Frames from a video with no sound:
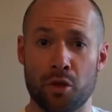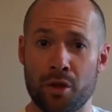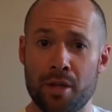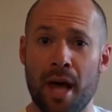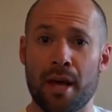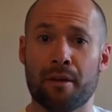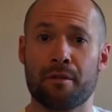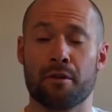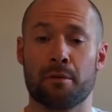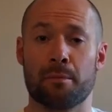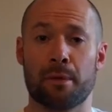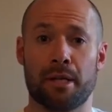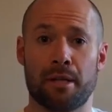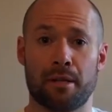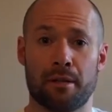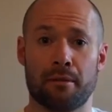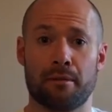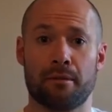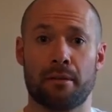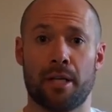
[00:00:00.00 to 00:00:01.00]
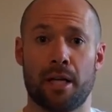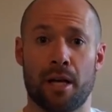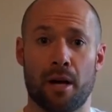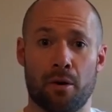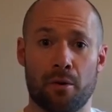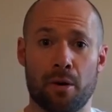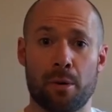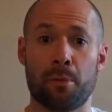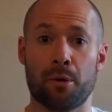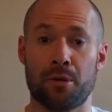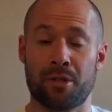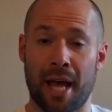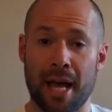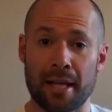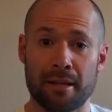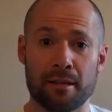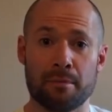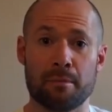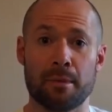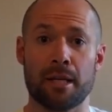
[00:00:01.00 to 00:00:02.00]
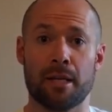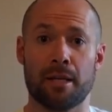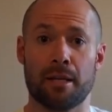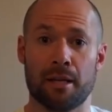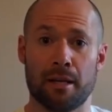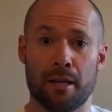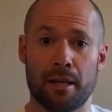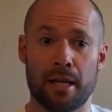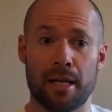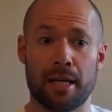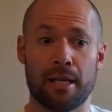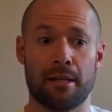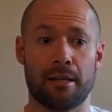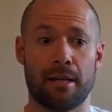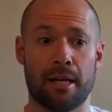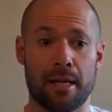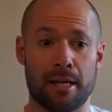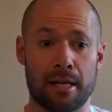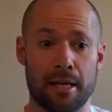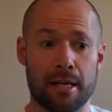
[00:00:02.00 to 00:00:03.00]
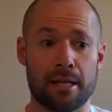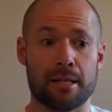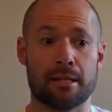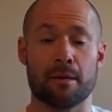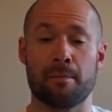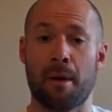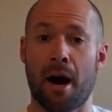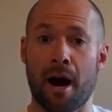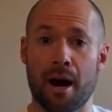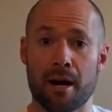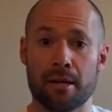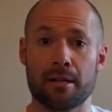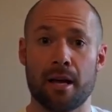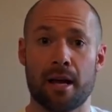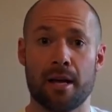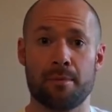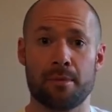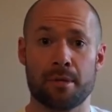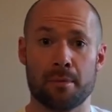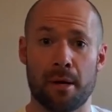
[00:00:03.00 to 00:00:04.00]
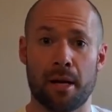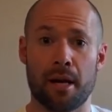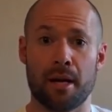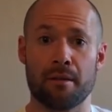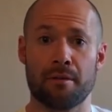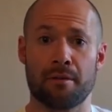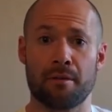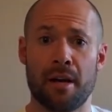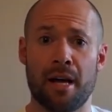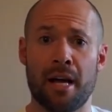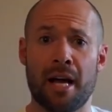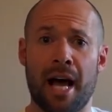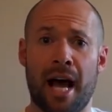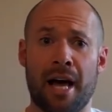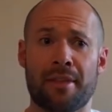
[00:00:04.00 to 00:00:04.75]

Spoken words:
that for me. It protected me in some hard times in my life,